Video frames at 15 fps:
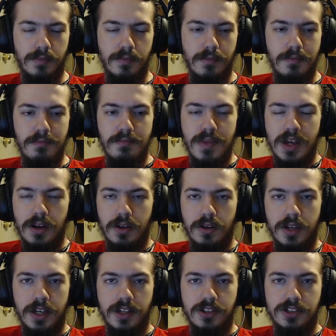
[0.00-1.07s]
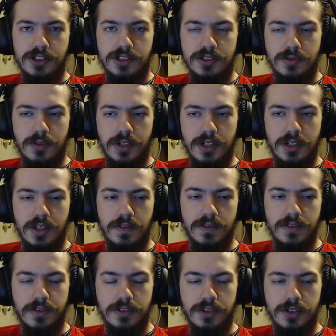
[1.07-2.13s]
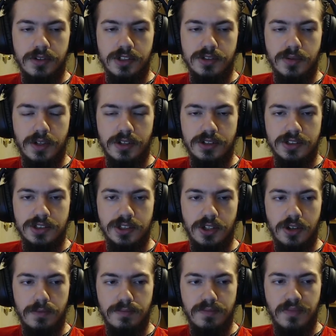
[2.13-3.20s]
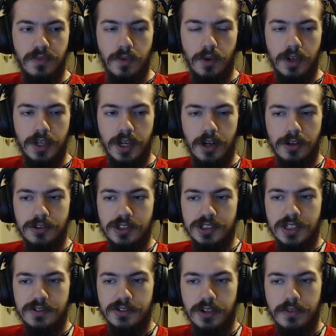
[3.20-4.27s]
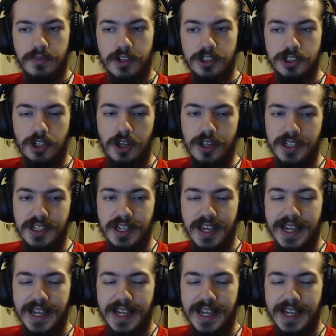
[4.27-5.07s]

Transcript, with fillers: middle-aged twine left to do as well, so four characters after I finish Holly,